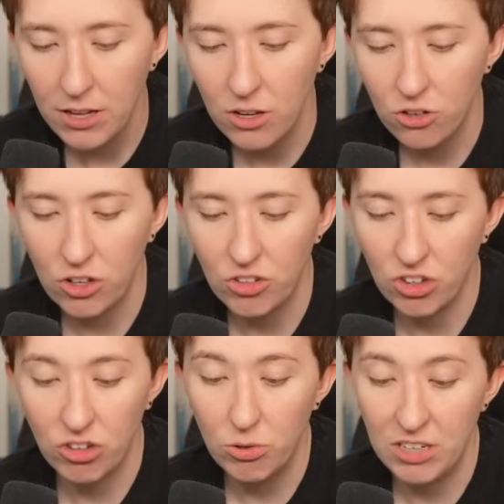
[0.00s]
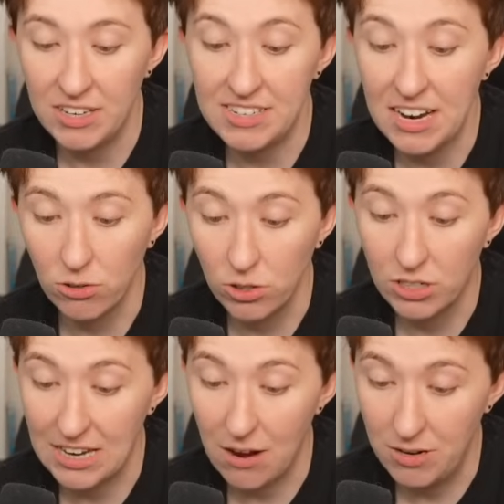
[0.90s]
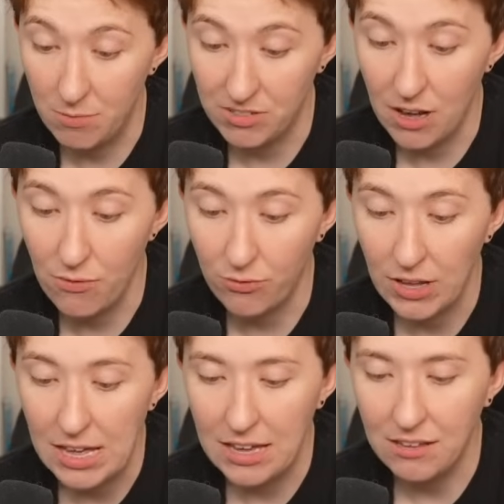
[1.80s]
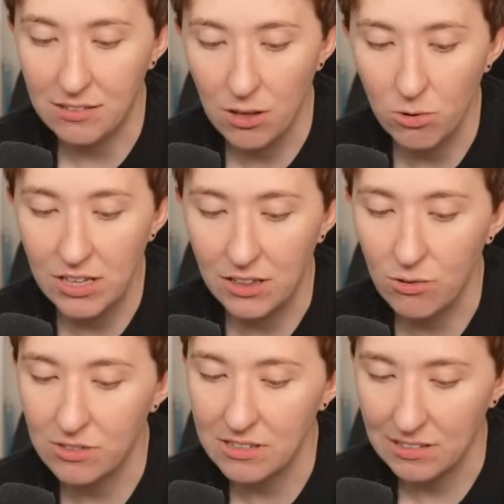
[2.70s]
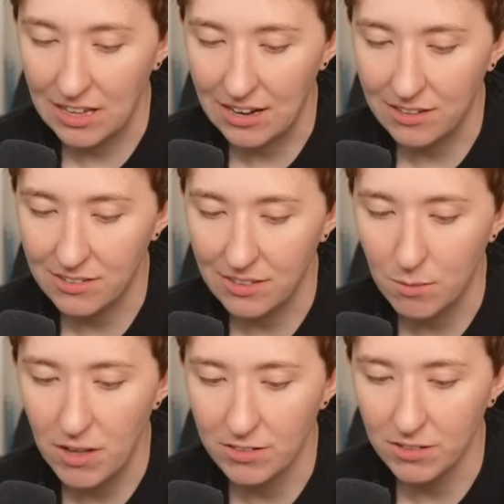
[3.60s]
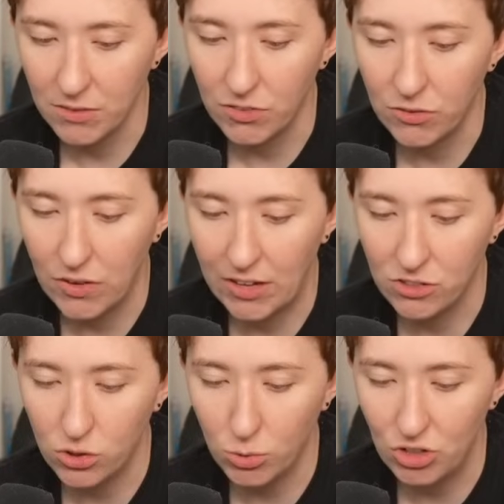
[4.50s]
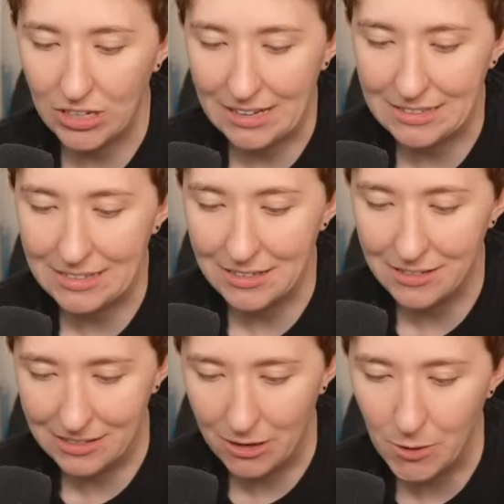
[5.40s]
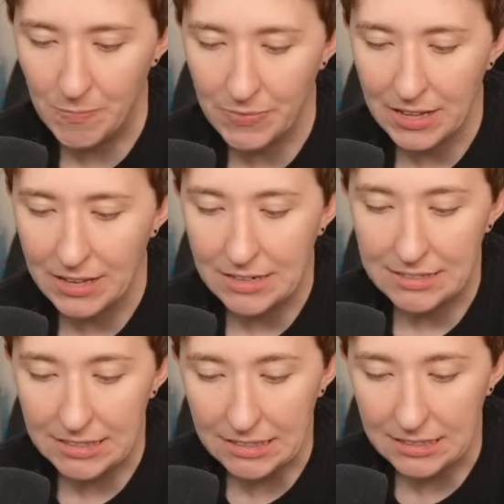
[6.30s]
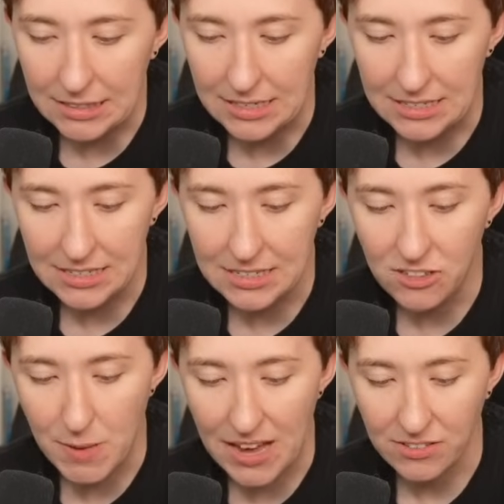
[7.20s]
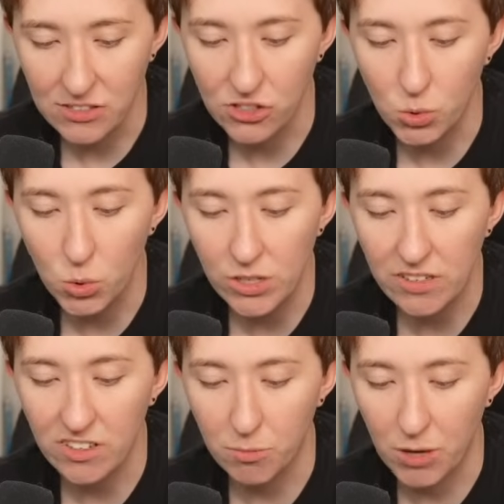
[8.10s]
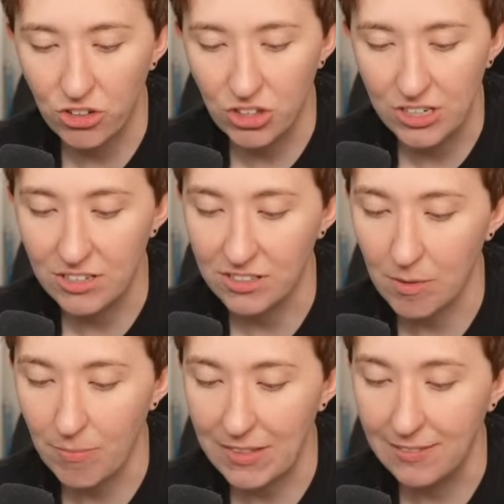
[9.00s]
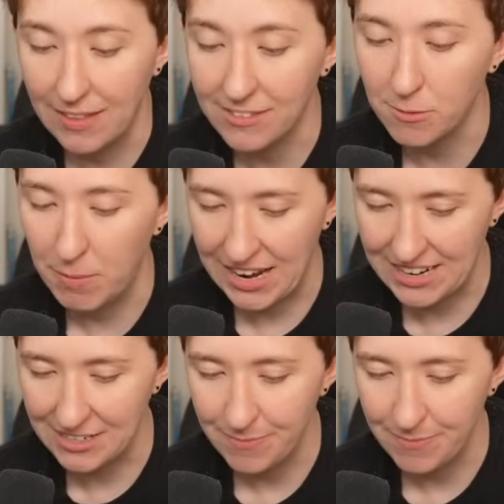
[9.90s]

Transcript: Shen Qingqiu didn't dare look down himself. He slowly closed his legs, the muscles of his face twitching as he did so. Still, he did his best to school his expression into something less pained.